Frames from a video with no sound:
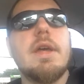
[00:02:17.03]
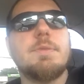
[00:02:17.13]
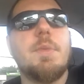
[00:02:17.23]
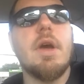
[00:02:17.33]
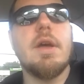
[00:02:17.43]

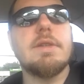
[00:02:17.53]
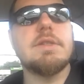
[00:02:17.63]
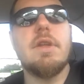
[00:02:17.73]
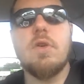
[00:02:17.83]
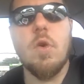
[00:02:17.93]
is because
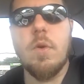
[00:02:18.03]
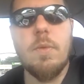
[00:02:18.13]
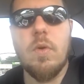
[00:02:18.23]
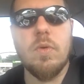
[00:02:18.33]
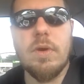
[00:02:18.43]
the
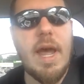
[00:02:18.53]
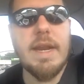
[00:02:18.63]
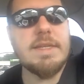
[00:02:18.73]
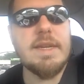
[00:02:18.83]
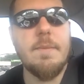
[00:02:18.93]
normal
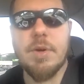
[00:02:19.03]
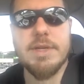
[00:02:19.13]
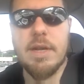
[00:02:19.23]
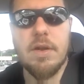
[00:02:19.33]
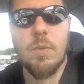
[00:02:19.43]
ninety-seven
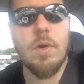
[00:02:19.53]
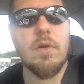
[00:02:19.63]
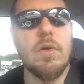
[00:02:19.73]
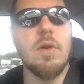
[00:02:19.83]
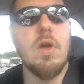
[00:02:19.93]
percent of the
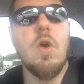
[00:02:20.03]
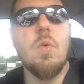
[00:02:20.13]
world